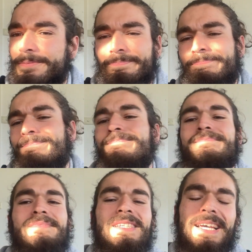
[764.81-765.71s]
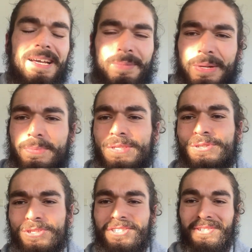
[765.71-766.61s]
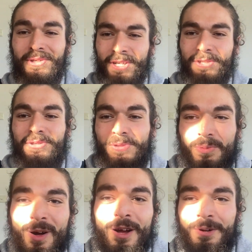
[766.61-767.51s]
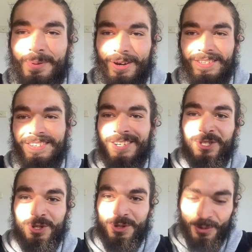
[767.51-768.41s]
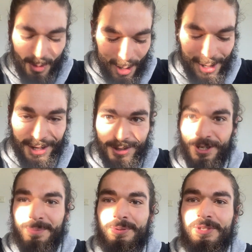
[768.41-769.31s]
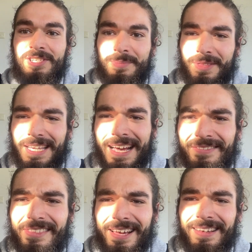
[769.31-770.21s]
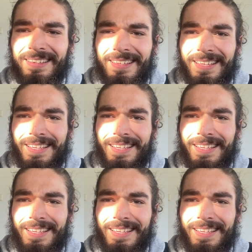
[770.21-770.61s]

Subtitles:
And yeah, man, but you got to do the work, bro. You got to do the work. You got to put something out there.